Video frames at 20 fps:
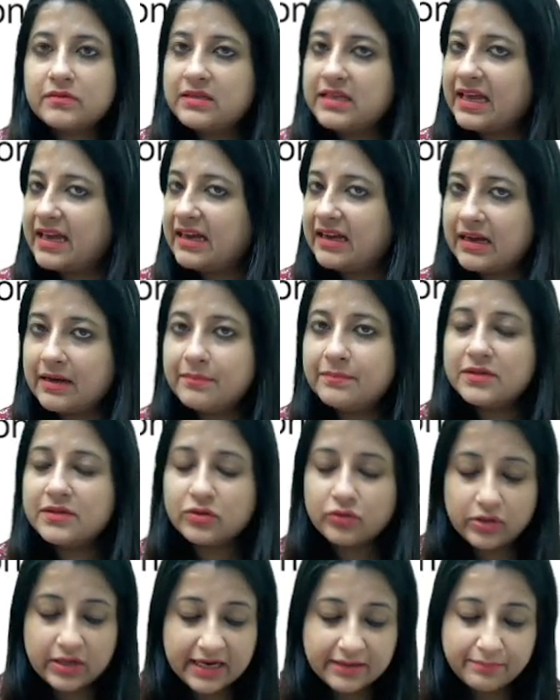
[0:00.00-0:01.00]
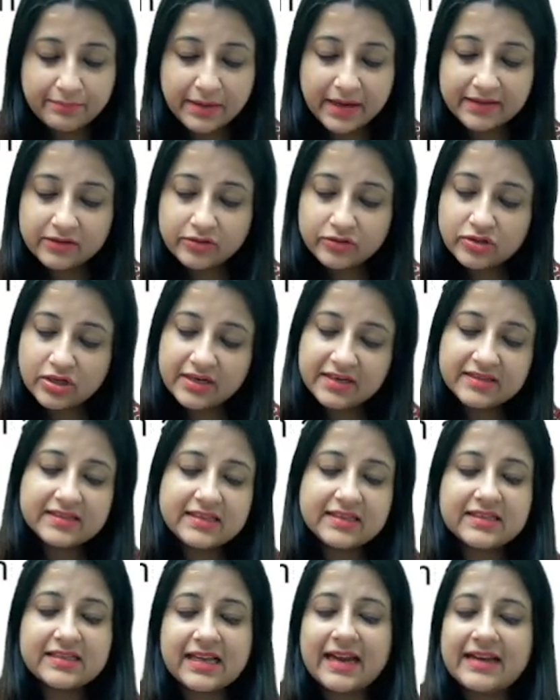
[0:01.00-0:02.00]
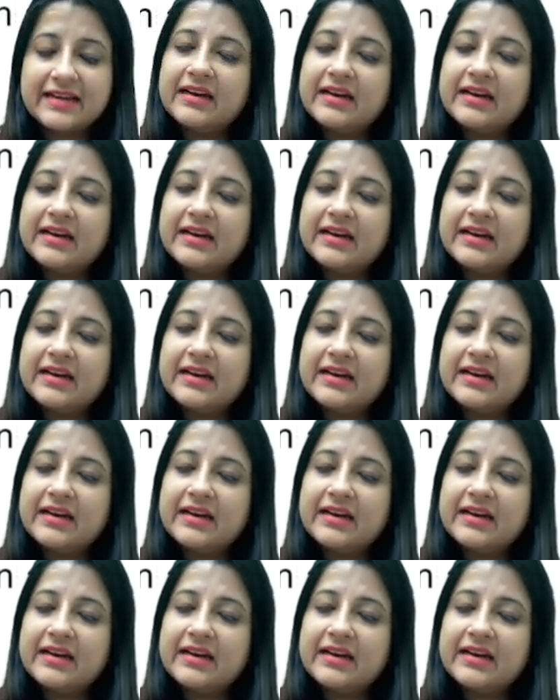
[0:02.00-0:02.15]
they come, so late pathogenesis and